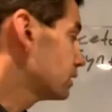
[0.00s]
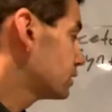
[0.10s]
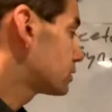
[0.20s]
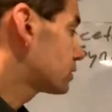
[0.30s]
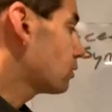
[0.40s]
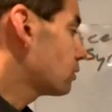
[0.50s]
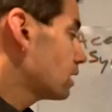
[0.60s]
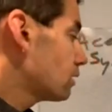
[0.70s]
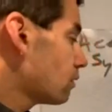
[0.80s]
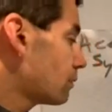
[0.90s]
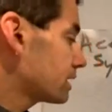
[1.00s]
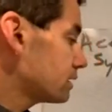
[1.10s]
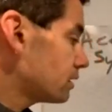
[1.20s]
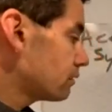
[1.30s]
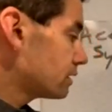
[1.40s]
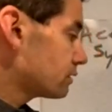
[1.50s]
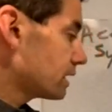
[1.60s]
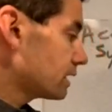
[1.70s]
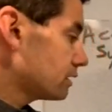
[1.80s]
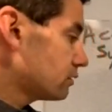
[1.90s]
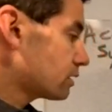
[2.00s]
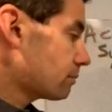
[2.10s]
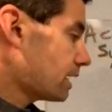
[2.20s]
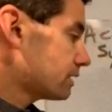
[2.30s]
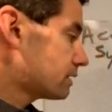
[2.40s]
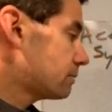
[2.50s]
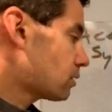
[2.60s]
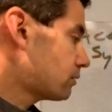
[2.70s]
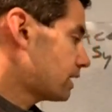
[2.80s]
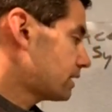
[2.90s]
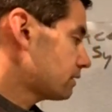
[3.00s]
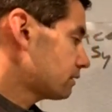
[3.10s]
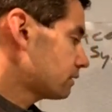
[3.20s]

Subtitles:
So what we can do is we can use our base to deprotonate it,